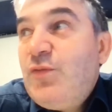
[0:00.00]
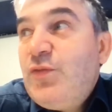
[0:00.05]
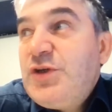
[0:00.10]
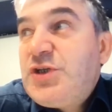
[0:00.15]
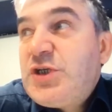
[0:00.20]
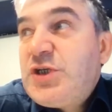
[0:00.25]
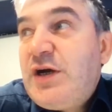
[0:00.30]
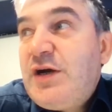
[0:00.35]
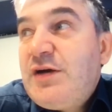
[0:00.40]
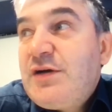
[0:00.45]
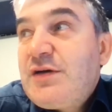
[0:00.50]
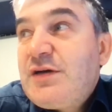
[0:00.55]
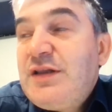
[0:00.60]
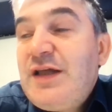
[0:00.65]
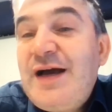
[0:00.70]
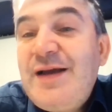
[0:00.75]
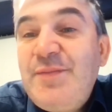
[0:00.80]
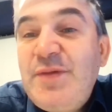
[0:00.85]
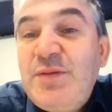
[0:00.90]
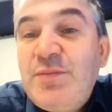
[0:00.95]
which are
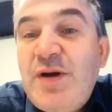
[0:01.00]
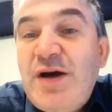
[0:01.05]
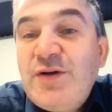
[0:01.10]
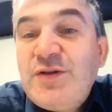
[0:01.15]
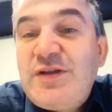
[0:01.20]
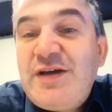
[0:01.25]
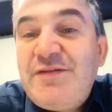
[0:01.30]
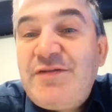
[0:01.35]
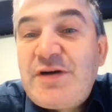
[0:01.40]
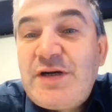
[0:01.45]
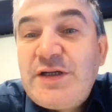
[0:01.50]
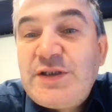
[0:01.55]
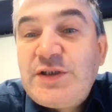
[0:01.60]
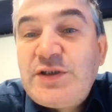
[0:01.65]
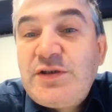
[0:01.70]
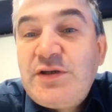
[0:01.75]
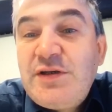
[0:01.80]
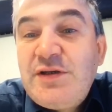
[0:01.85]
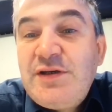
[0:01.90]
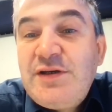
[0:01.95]
climbing Mount
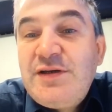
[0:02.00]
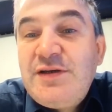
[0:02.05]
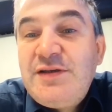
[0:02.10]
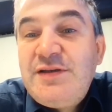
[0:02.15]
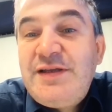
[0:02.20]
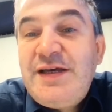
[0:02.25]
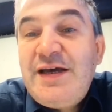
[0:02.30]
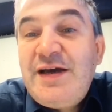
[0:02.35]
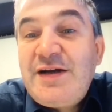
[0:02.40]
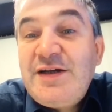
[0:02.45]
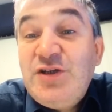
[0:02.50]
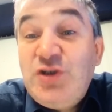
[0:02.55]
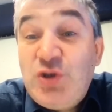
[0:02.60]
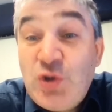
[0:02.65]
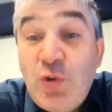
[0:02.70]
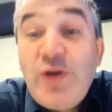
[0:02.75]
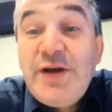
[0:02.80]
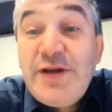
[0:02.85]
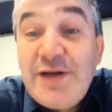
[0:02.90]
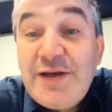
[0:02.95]
Everest, they are
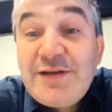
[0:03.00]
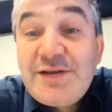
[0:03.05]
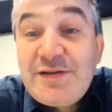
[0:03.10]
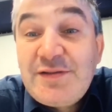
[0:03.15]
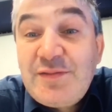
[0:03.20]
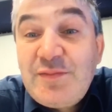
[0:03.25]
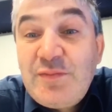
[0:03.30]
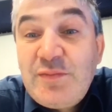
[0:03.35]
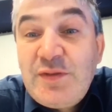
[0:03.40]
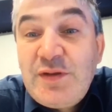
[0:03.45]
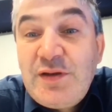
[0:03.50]
enjoying it.